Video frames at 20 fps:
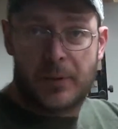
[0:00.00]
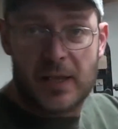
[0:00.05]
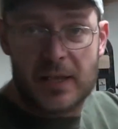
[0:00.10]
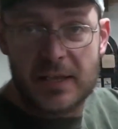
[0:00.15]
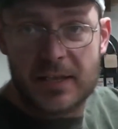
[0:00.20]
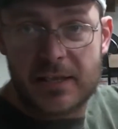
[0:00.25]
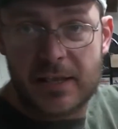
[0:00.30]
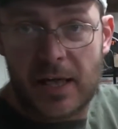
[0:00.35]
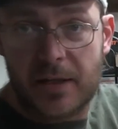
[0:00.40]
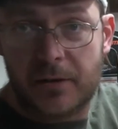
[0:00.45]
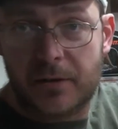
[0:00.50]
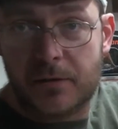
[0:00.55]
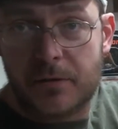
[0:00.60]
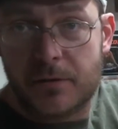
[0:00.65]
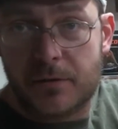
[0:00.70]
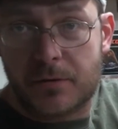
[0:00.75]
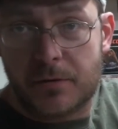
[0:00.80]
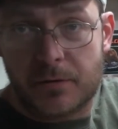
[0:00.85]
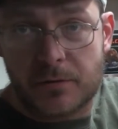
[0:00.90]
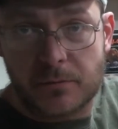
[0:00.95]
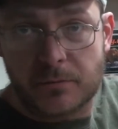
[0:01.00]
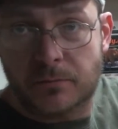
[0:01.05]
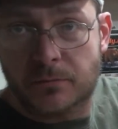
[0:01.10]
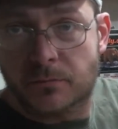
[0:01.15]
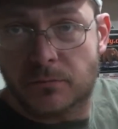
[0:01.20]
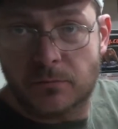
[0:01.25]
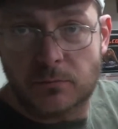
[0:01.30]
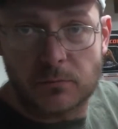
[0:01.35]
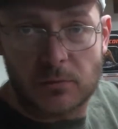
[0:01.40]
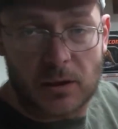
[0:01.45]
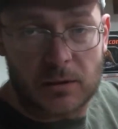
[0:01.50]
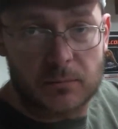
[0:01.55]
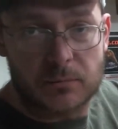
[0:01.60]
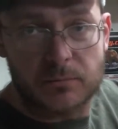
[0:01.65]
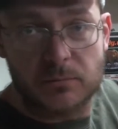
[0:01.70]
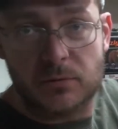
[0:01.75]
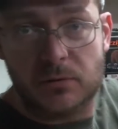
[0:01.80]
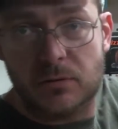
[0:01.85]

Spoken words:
pin centers. Well,